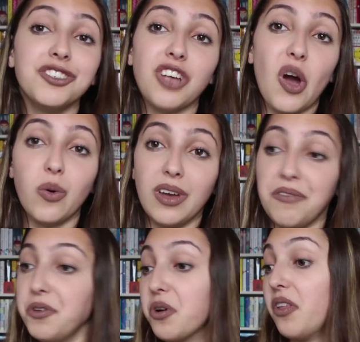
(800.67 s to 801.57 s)
So
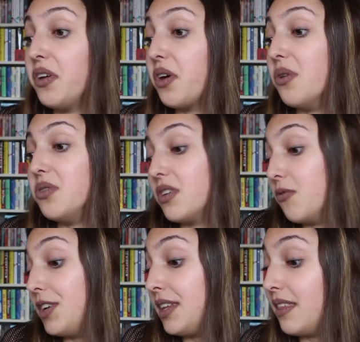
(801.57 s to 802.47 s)
if you're on the go, you can
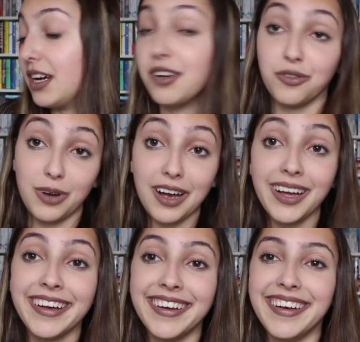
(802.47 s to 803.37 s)
read it there as well.